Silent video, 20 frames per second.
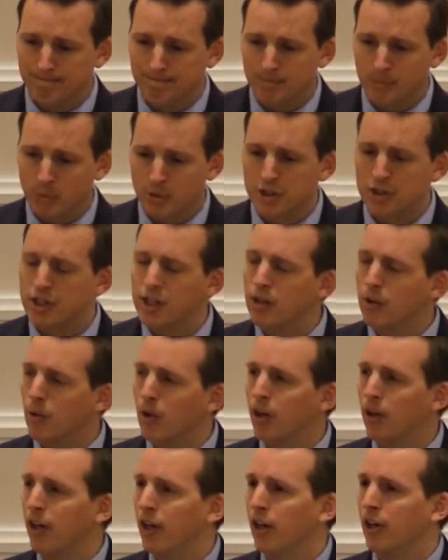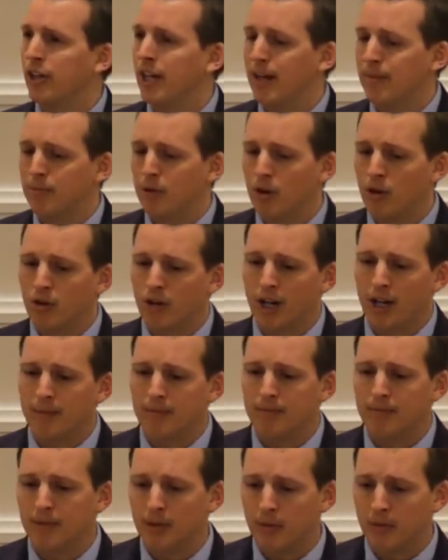We're still working on that program.
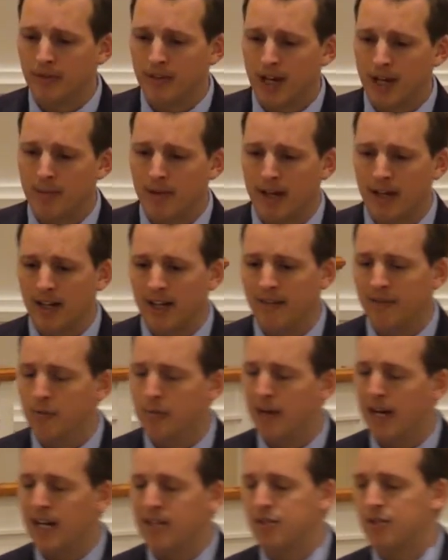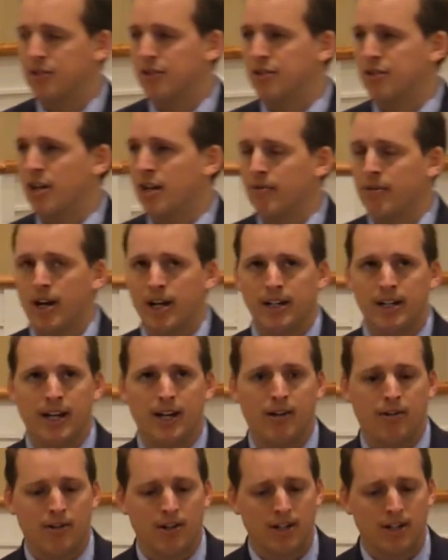We've got about 11 passages done right now.